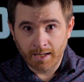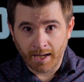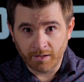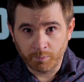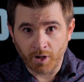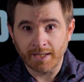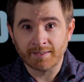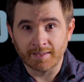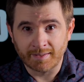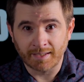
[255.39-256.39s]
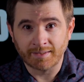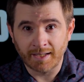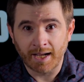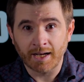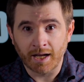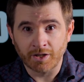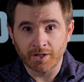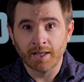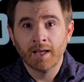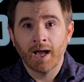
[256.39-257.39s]
has priced the
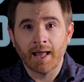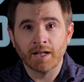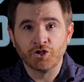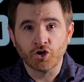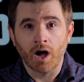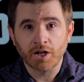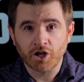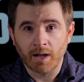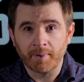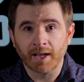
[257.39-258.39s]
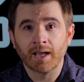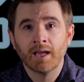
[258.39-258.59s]
6900 at a jaw-dropping